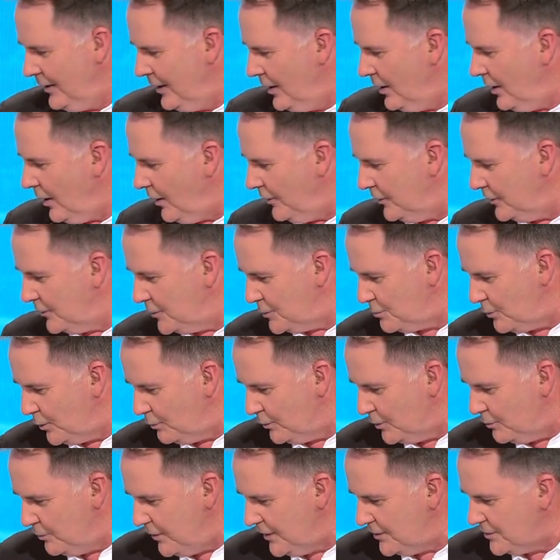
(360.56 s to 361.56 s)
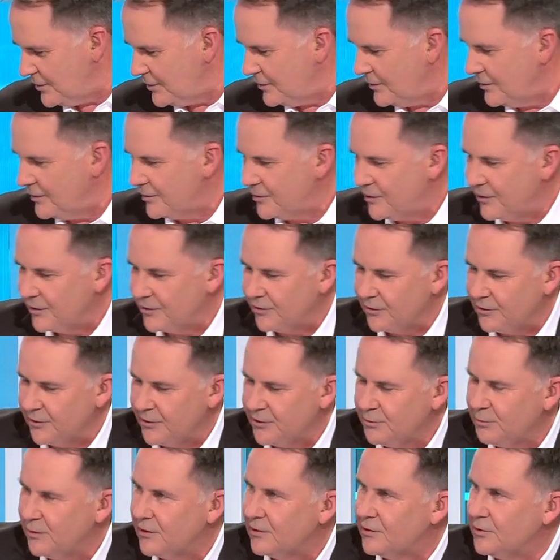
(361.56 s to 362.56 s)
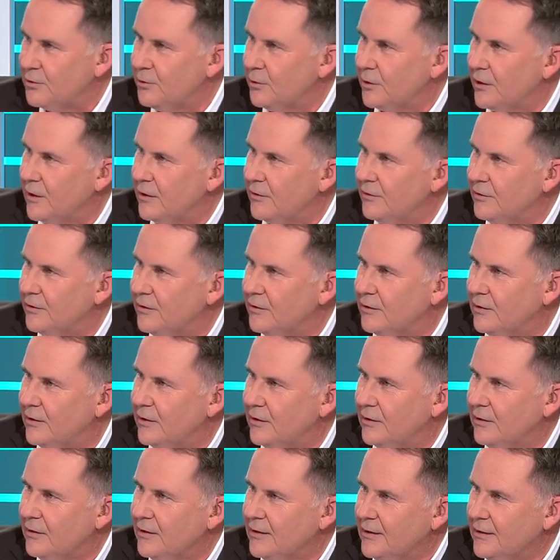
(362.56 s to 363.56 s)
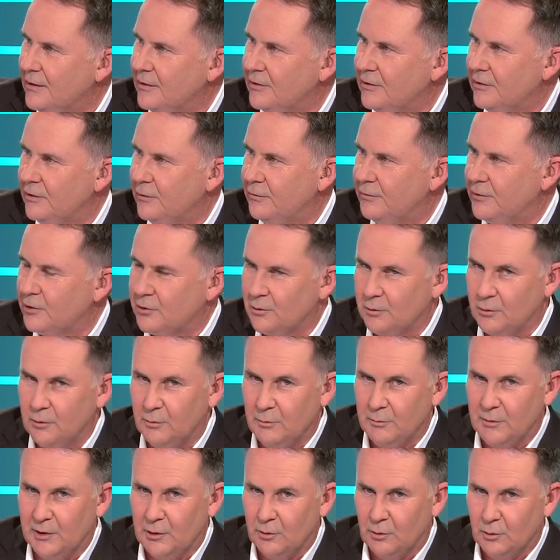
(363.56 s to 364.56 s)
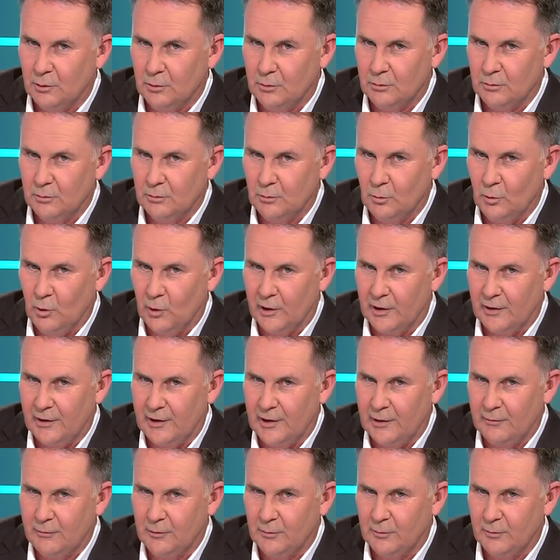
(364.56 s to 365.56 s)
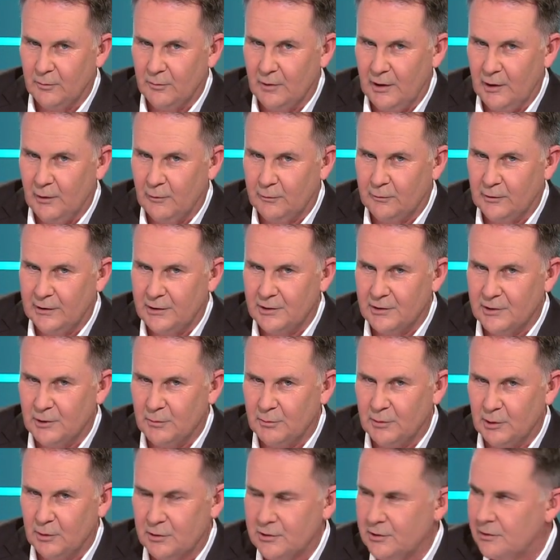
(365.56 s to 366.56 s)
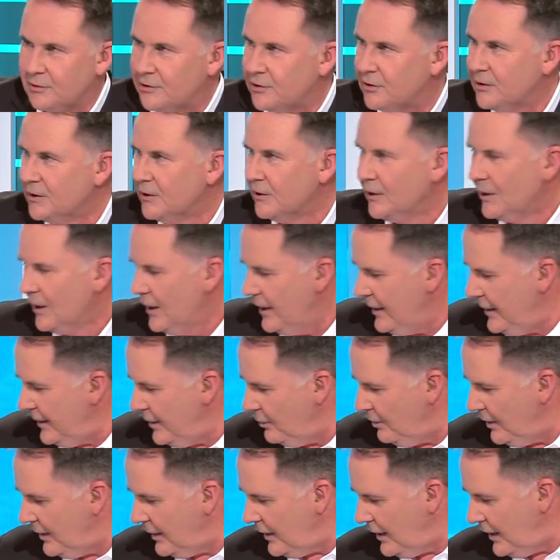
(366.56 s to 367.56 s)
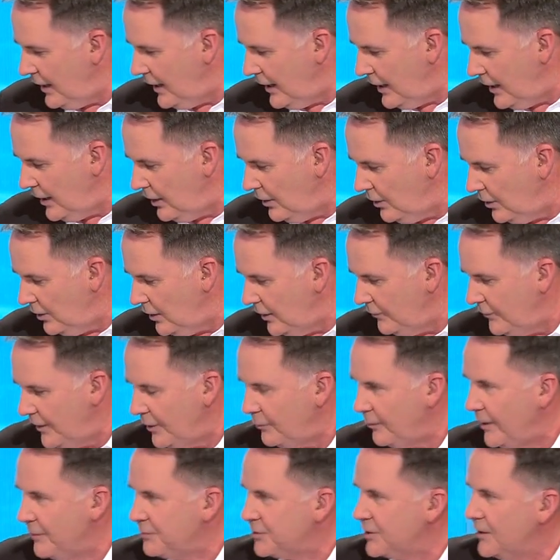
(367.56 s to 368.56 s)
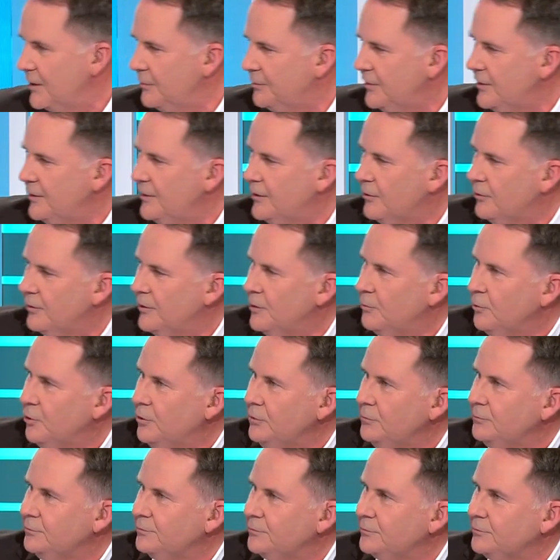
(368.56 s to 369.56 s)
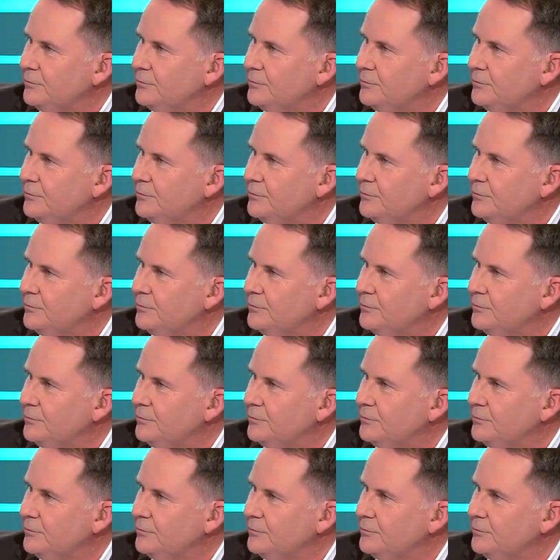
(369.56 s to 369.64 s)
Then I think it's probably best that you stick to these ones, Lordo, the, uh, the official mineral water there from our friends at Bilson's. Mm. Anyway, uh, all right, that wraps it up then. You got any more?